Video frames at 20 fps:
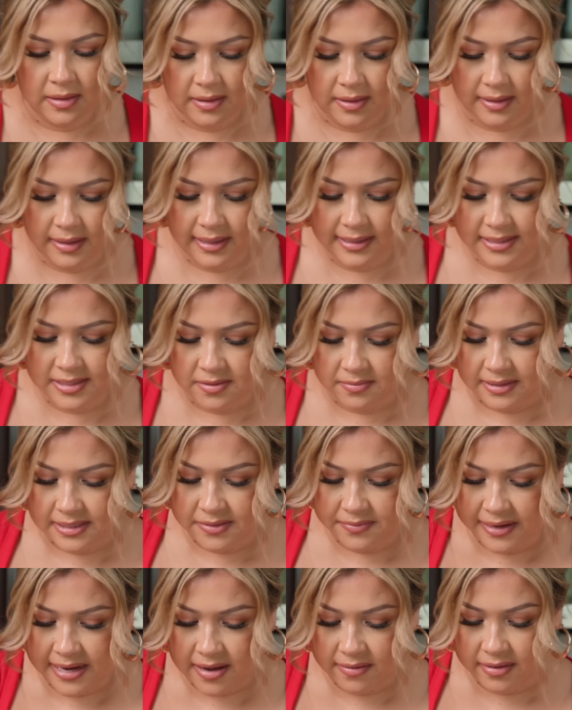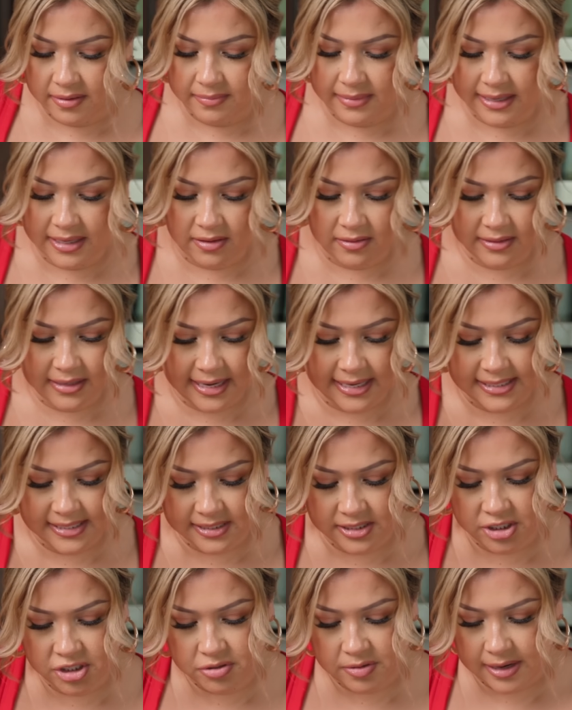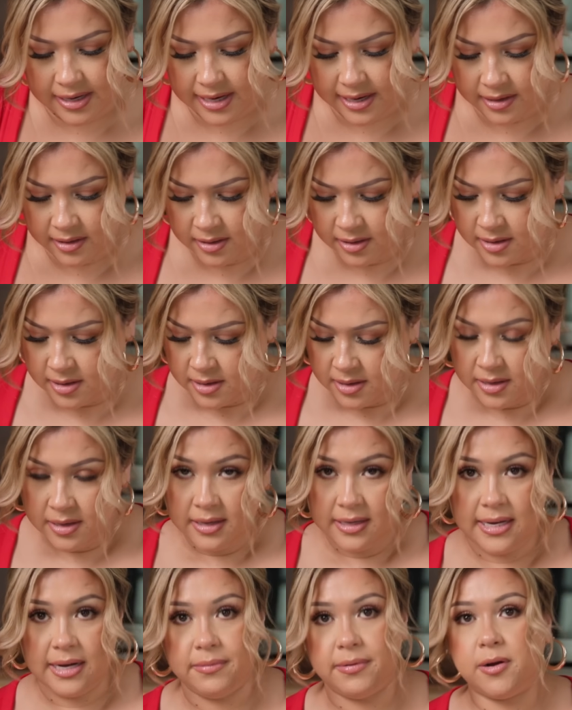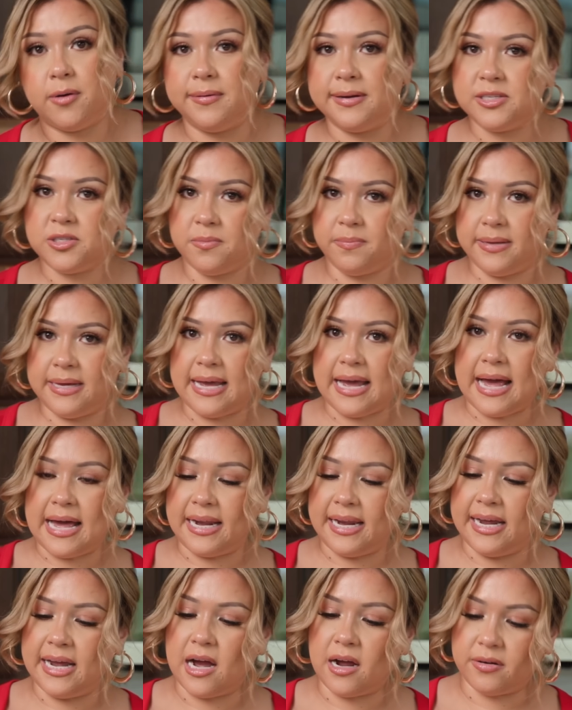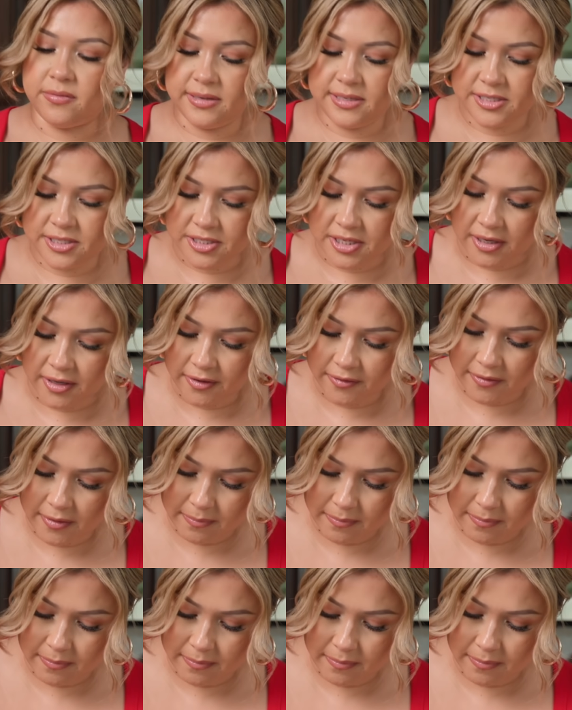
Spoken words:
Alrighty, so once we have our meat all nice and shredded, here we're going to be adding our reserved